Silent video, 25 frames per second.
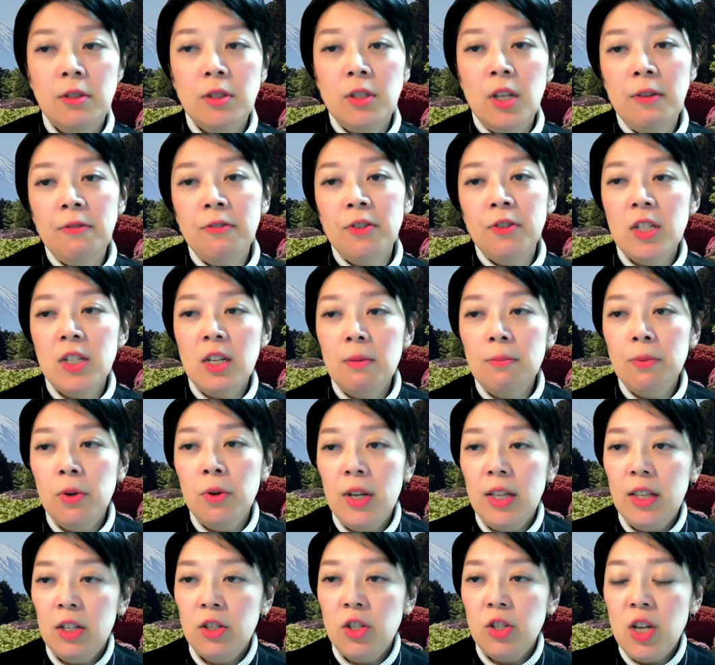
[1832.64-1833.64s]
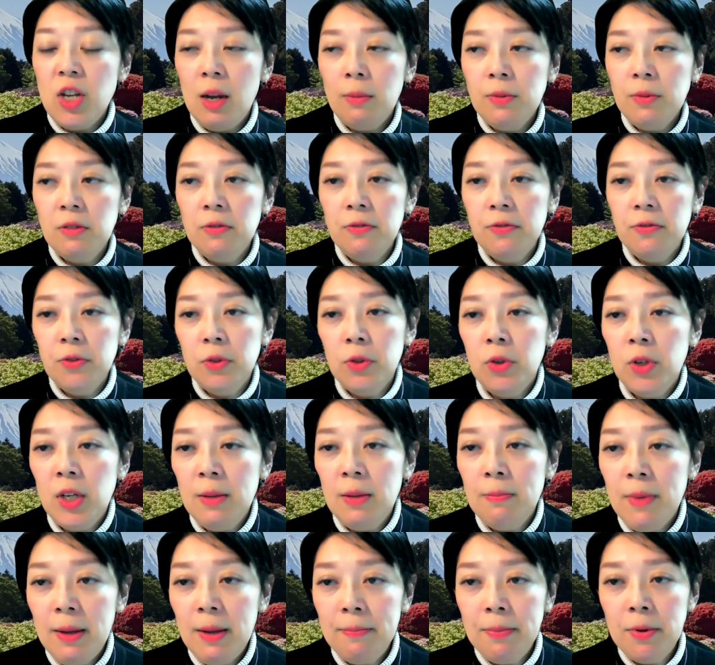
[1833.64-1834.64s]
say for example, in the chapter 4
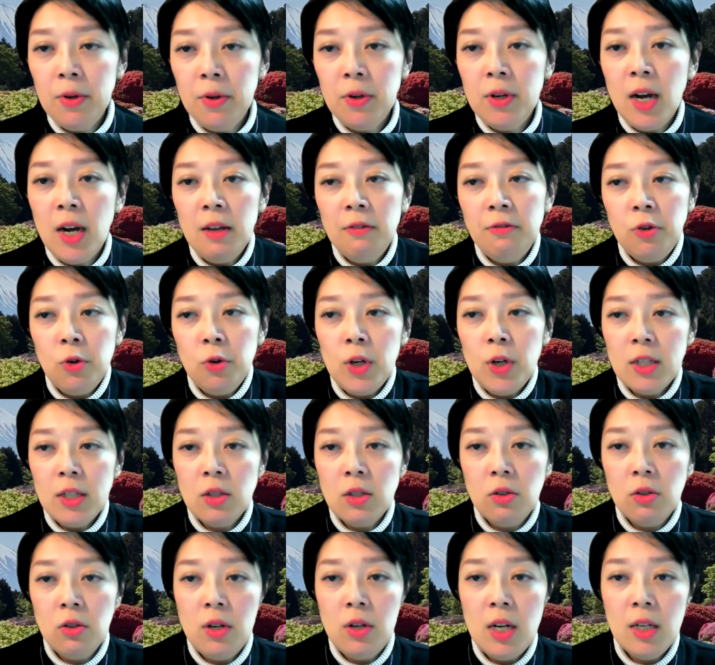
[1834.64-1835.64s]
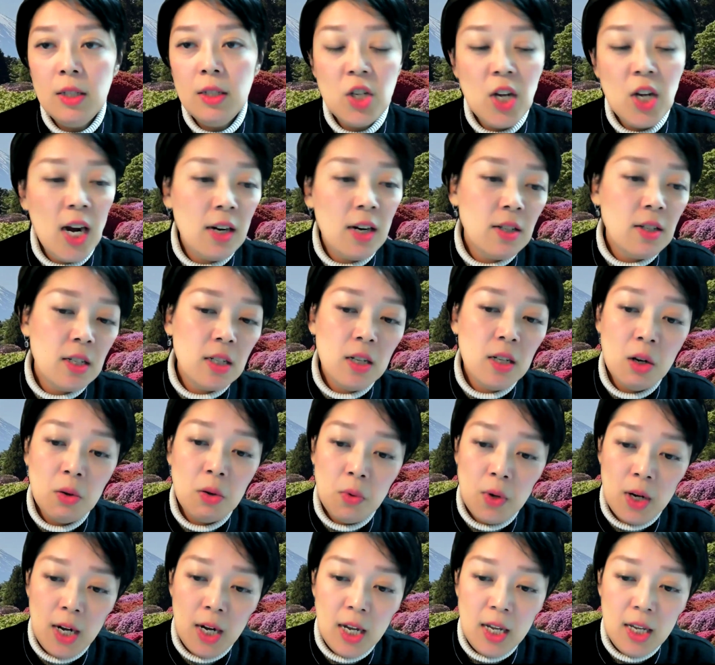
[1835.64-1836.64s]
in my book, I focus on JRCS
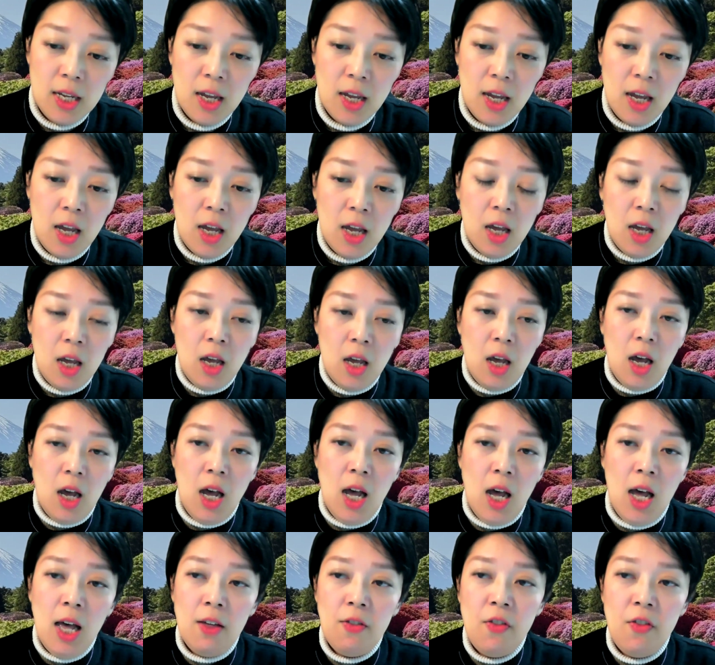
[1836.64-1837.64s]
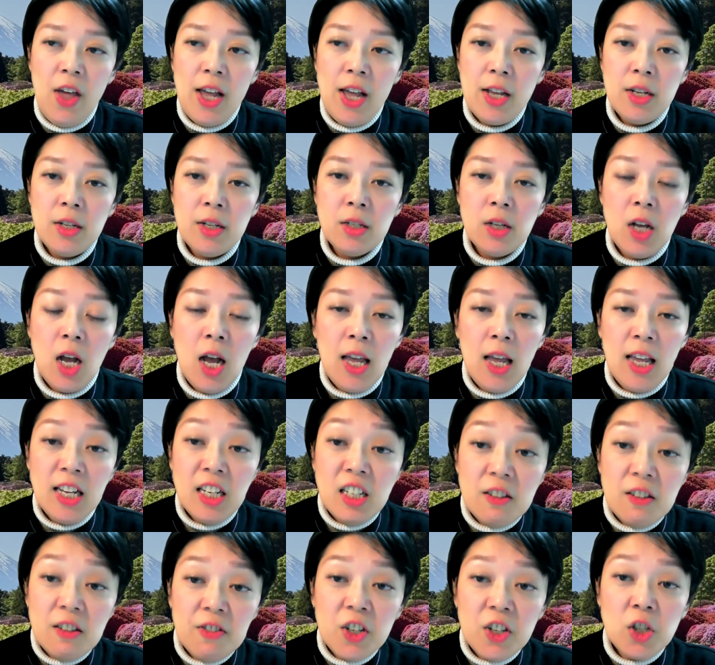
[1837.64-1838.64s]
Hawaii. There's
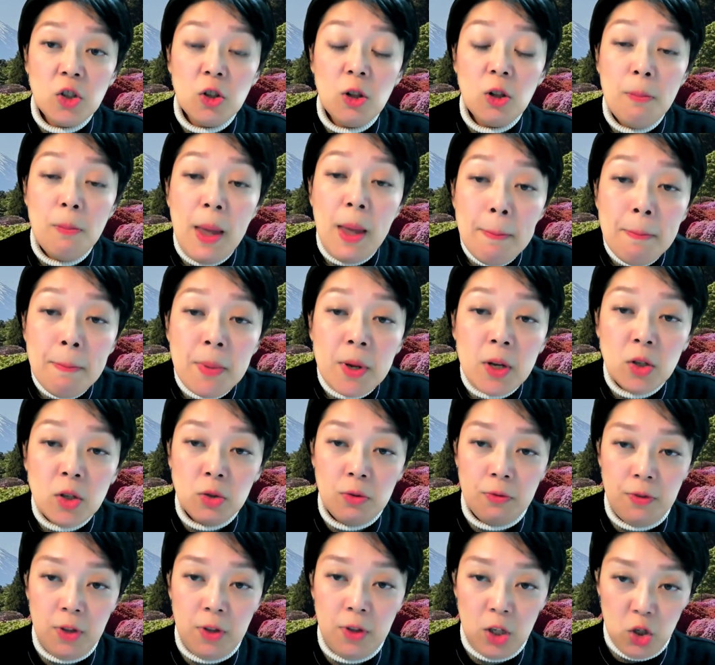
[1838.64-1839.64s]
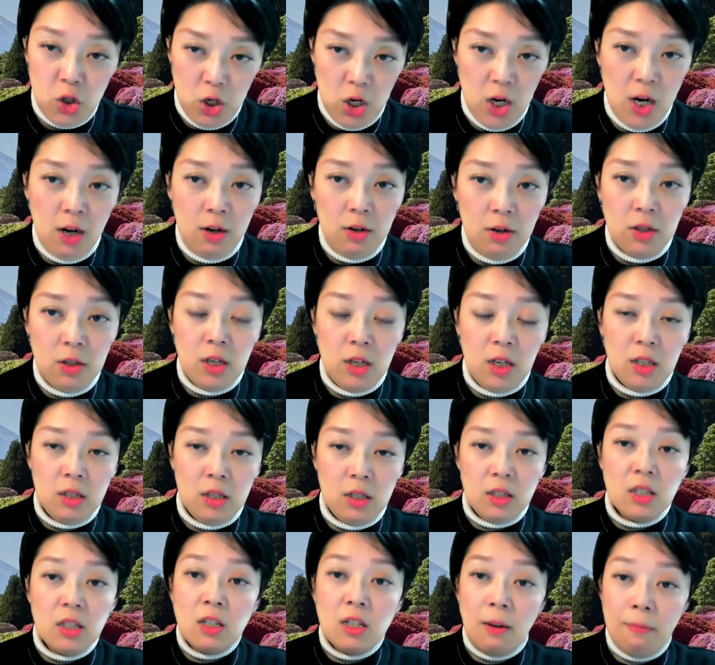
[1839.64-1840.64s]
individual members of the
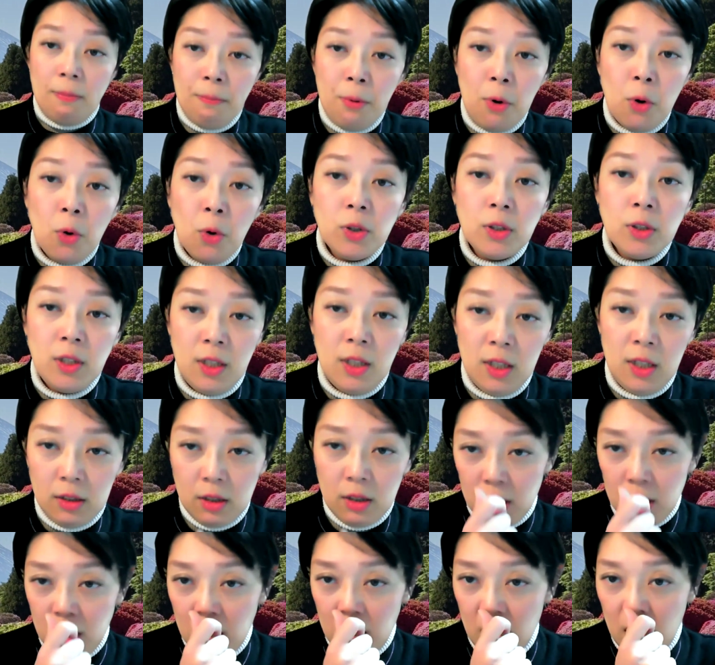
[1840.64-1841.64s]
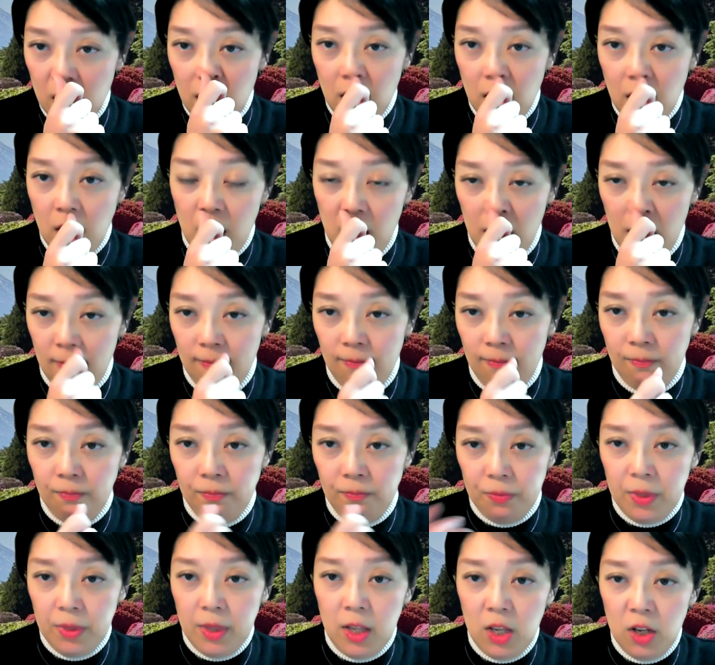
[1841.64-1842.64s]
JRCS supported,
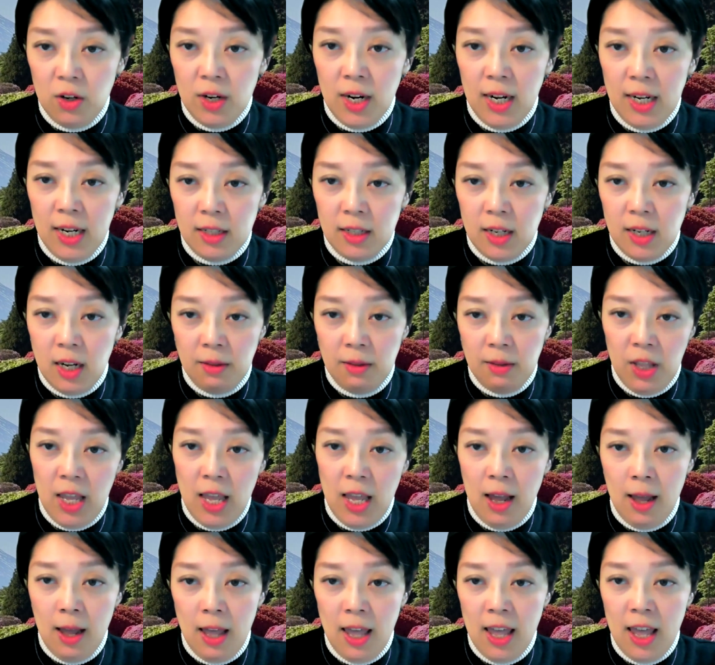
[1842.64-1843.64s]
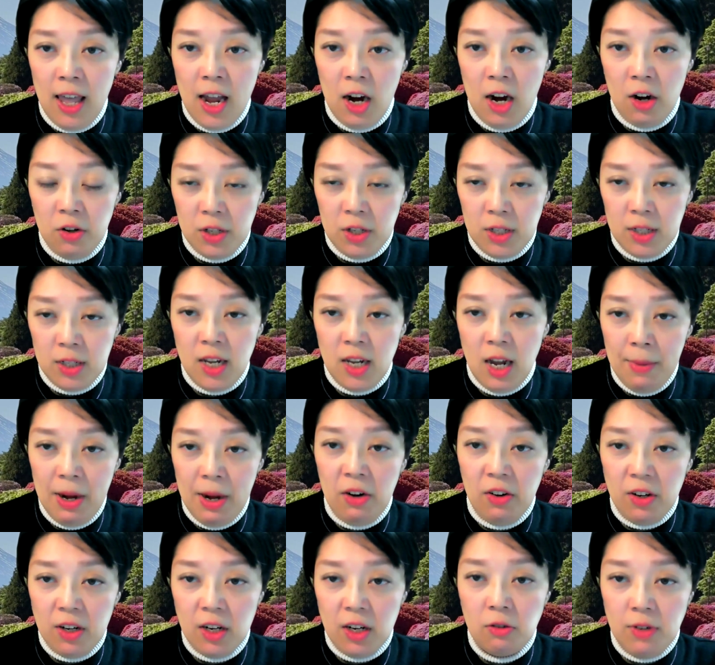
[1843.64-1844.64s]
the ARC,
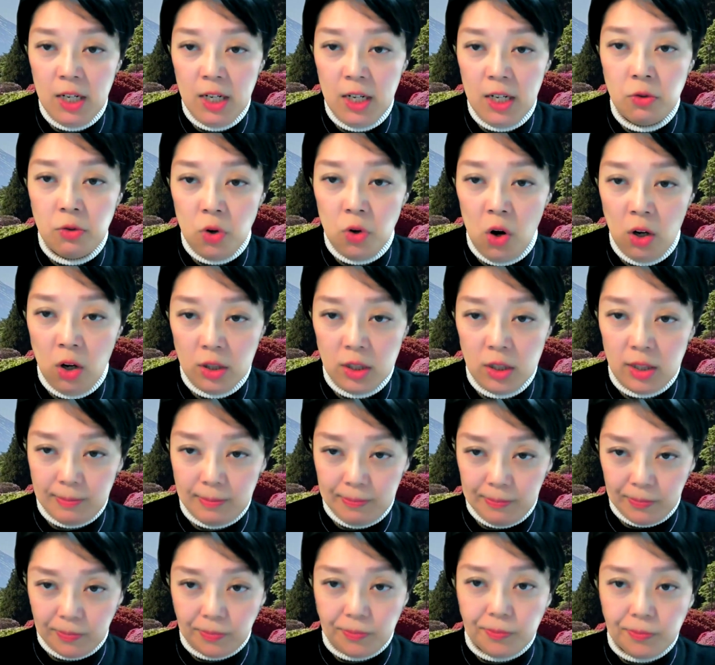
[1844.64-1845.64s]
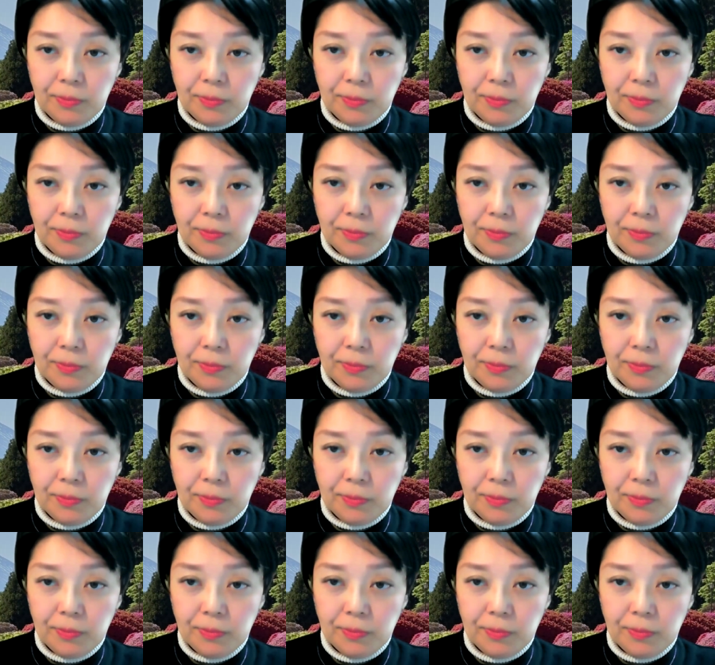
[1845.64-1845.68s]
American Red Cross,